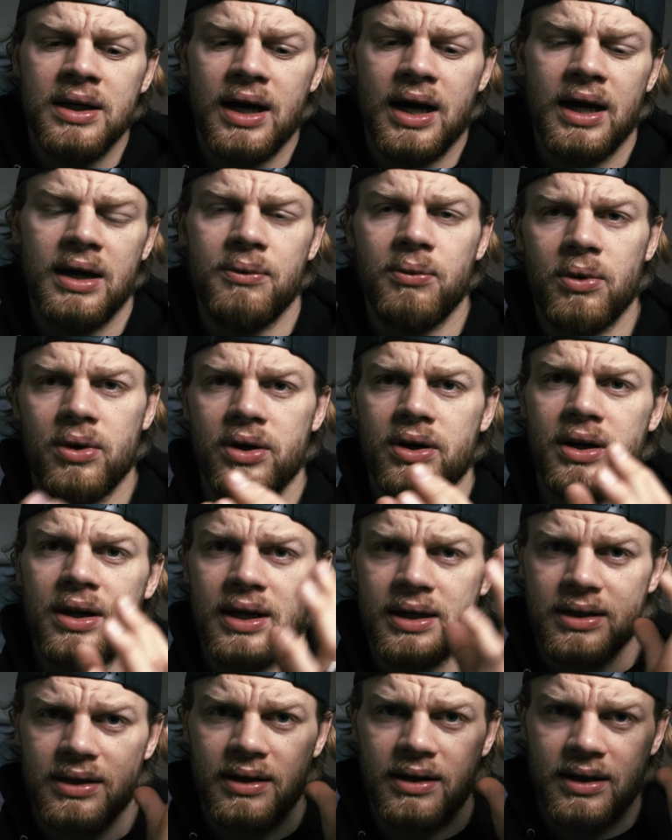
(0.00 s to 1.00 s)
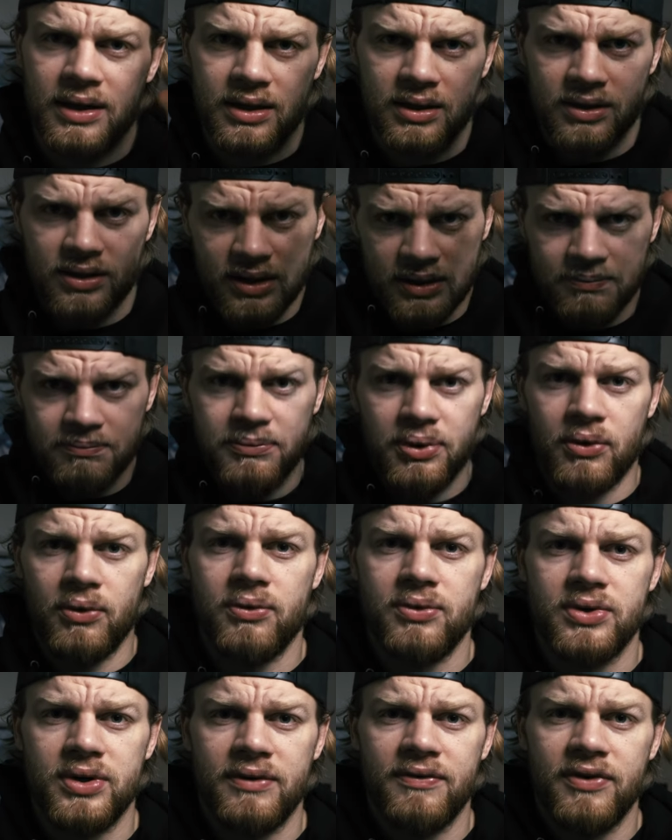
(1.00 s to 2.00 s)
I wanted like a clean
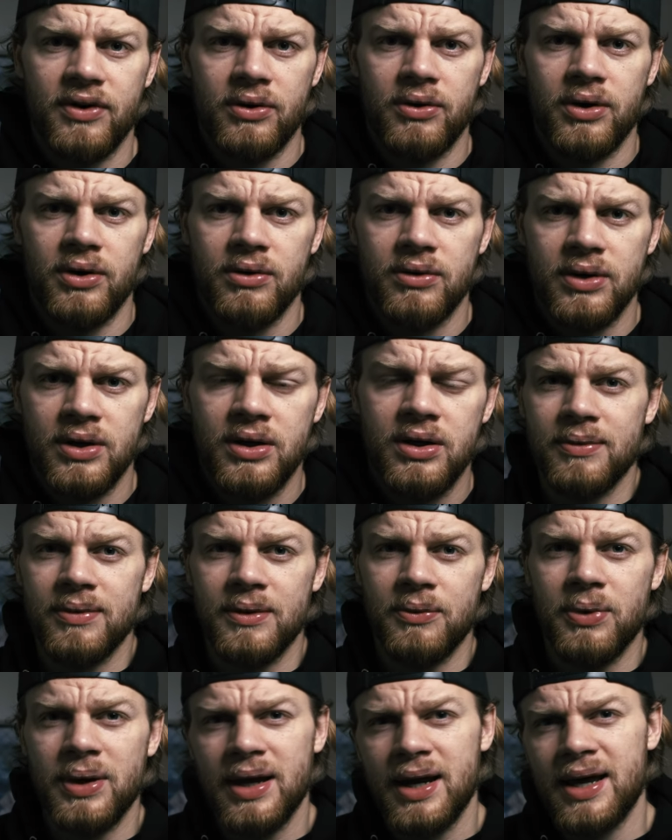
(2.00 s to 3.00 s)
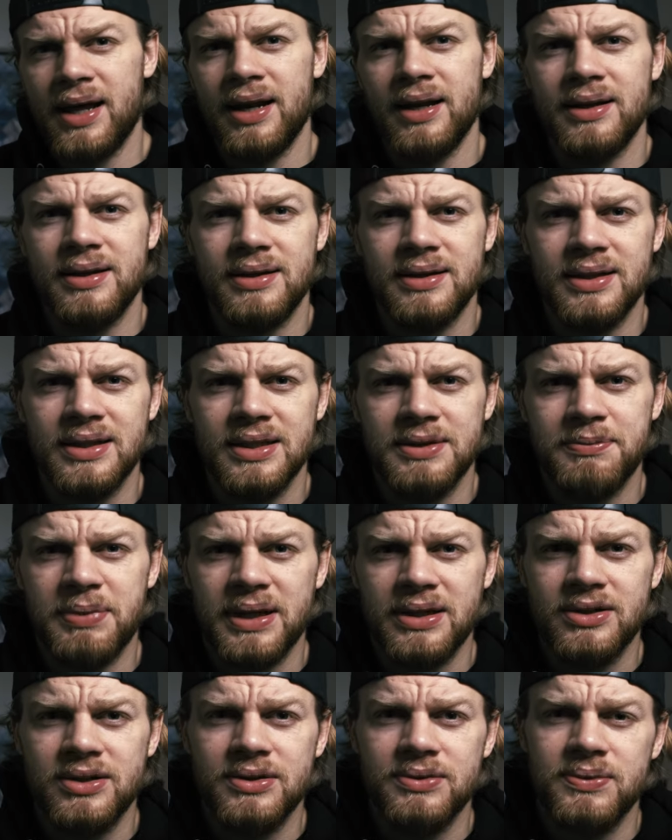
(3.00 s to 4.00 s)
portrait photo. The way I edited these
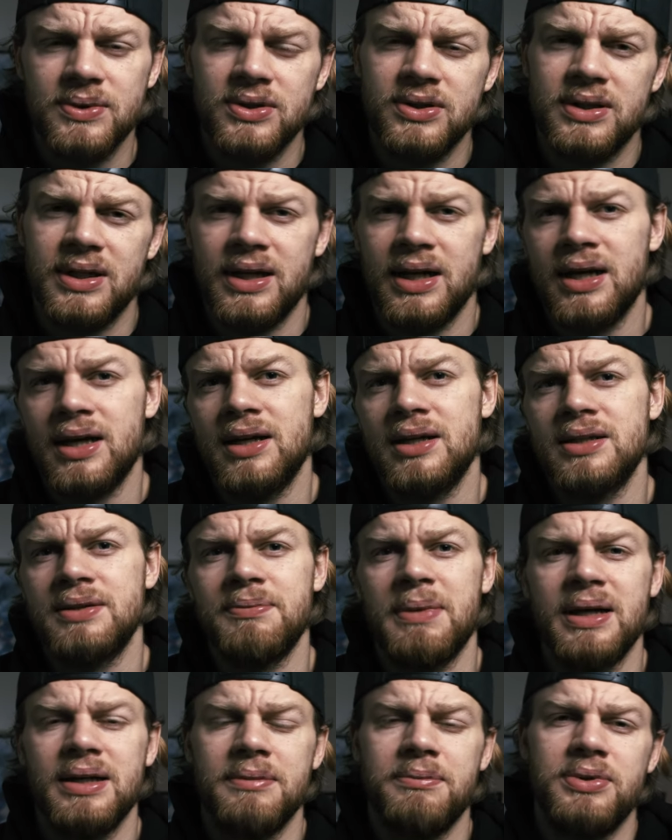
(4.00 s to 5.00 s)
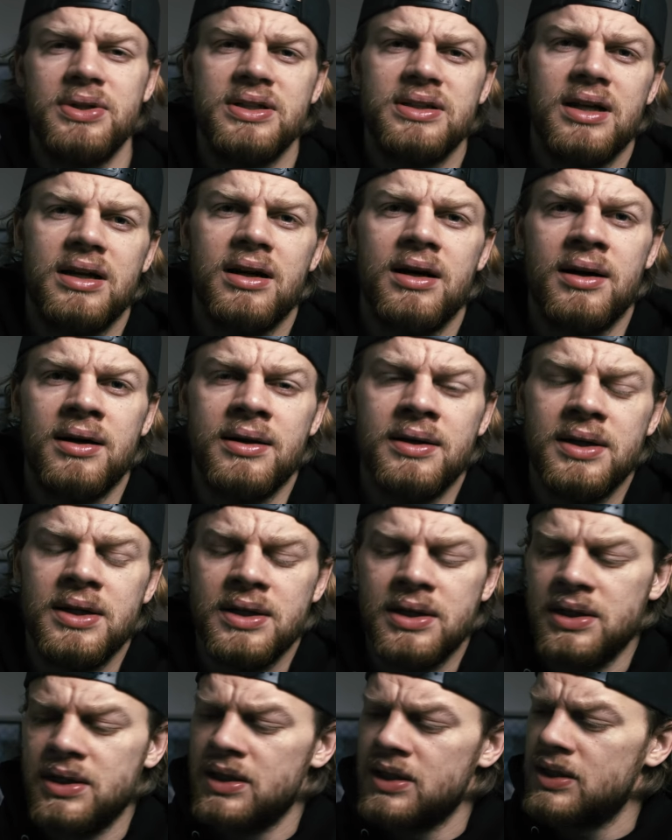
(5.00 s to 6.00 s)
pictures was that I smacked the preset on,
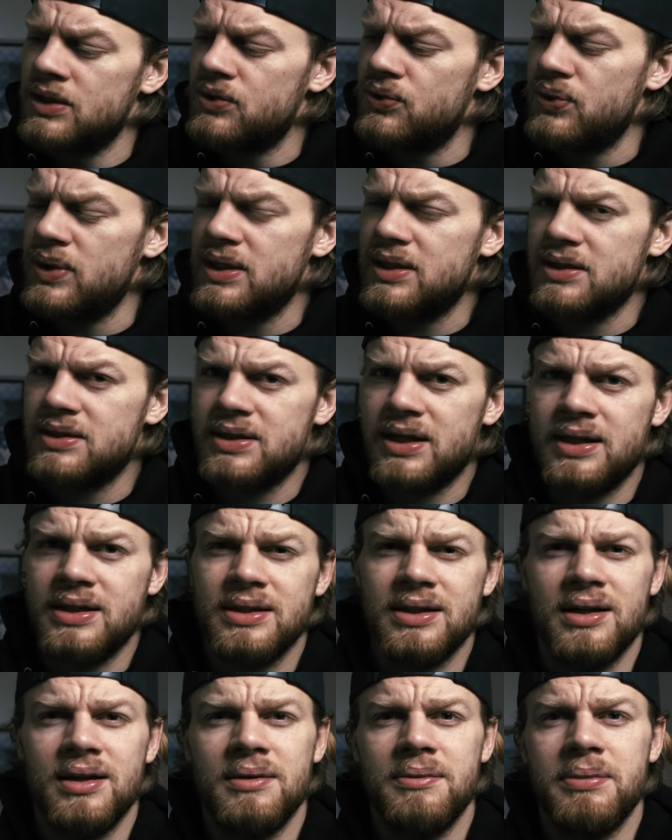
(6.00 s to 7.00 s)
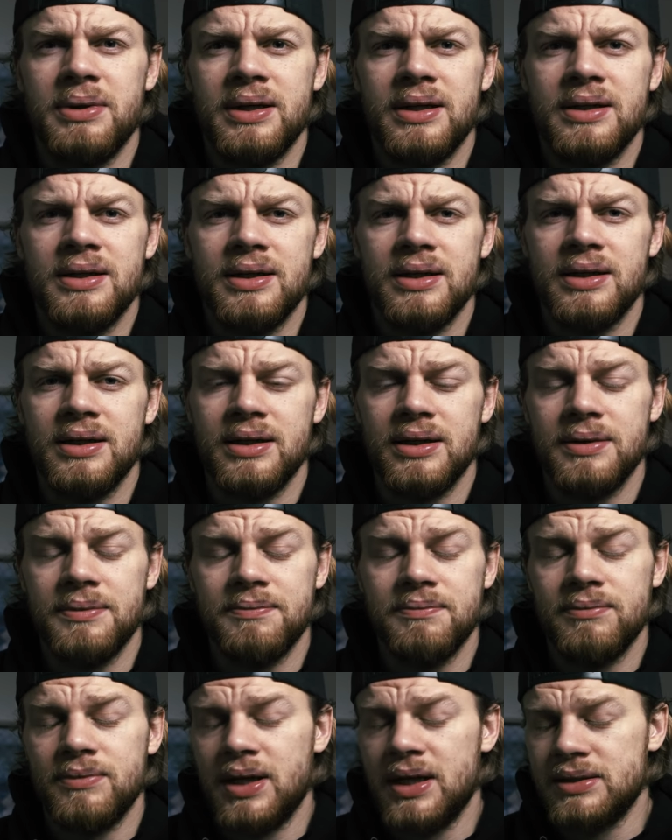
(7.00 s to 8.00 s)
tweaked the settings a little bit.
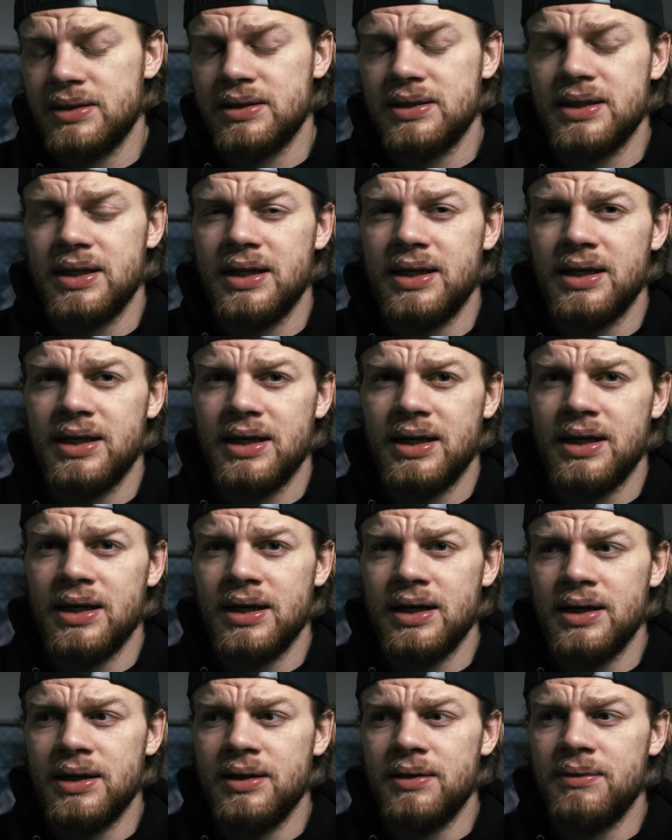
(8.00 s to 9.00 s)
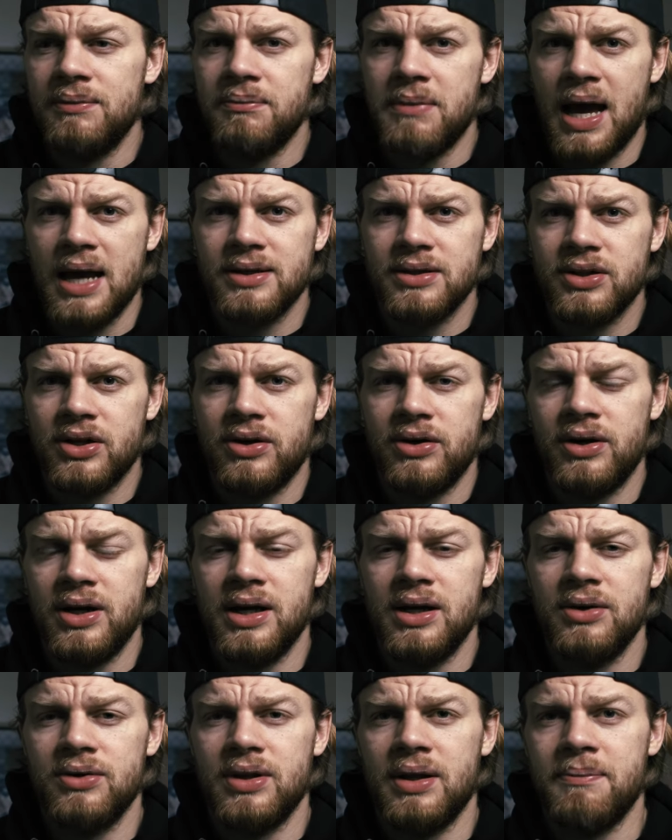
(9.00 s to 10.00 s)
As I said, I masked her
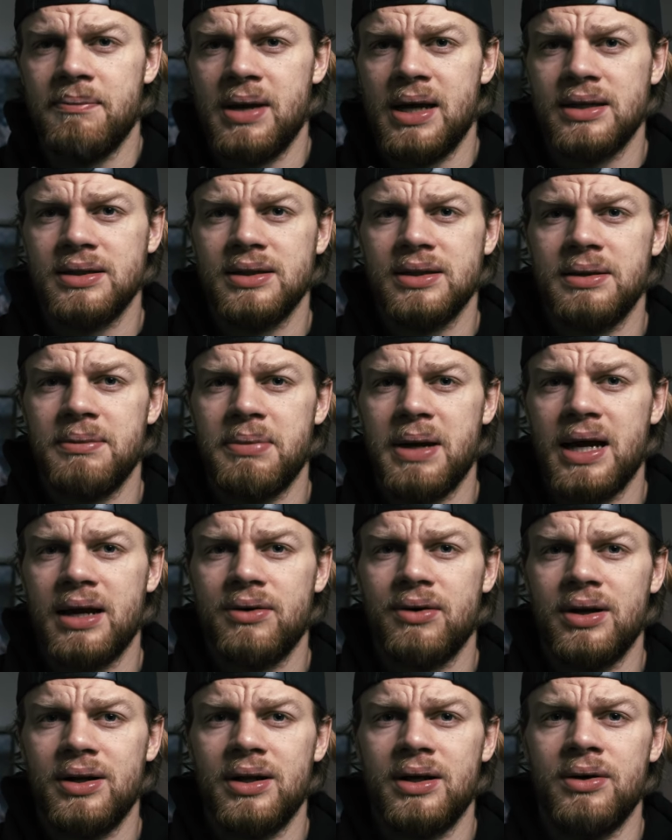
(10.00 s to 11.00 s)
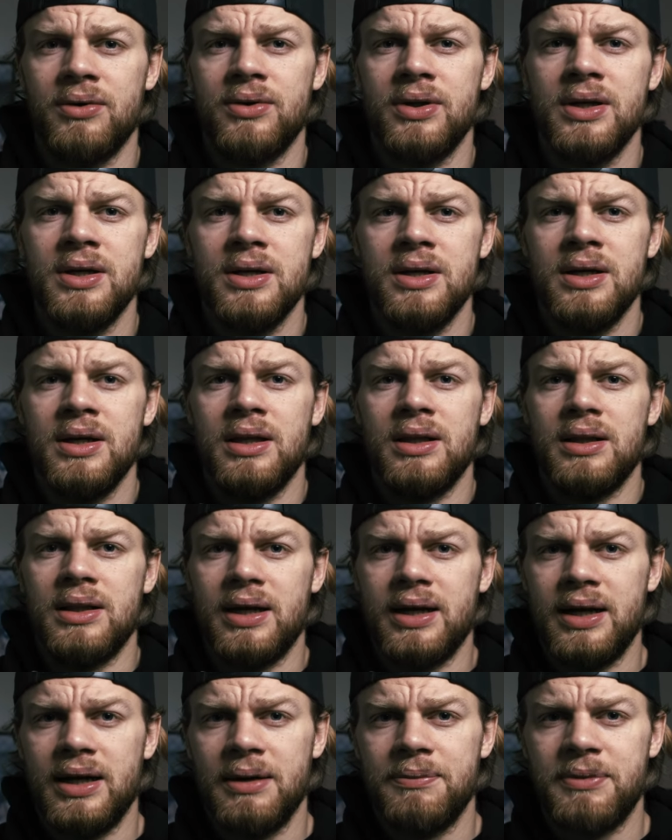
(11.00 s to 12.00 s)
out and masked the background out,
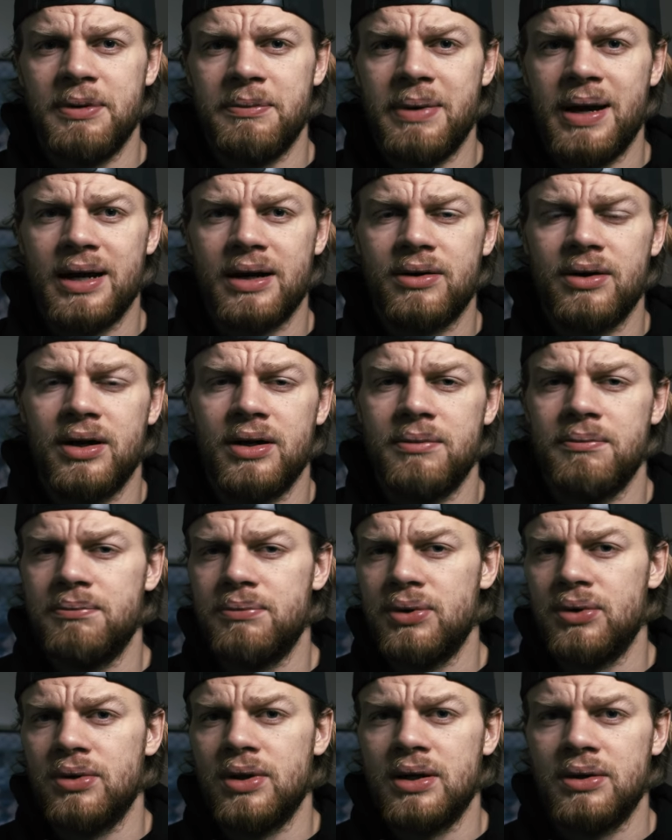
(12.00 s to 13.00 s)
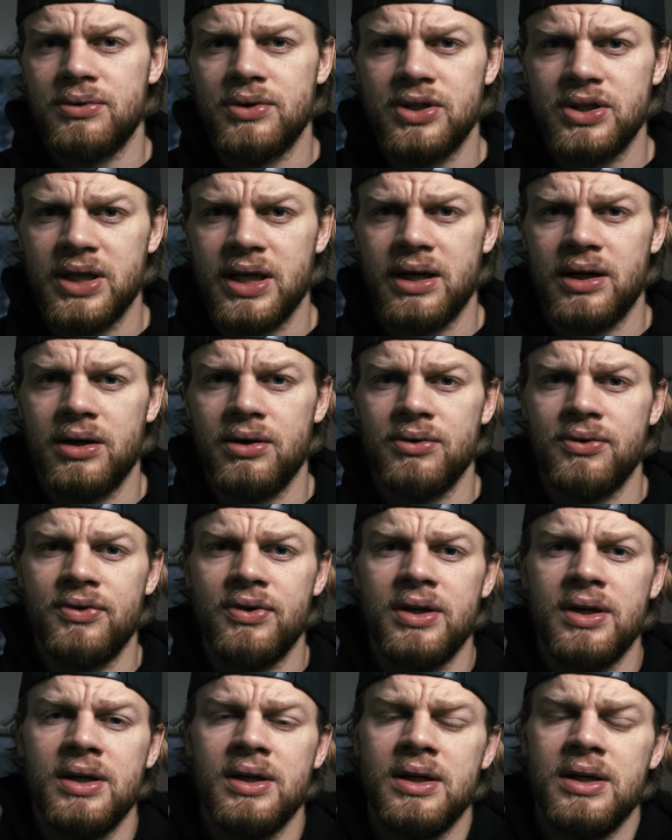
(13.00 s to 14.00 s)
lighted up the background, pull out the shadows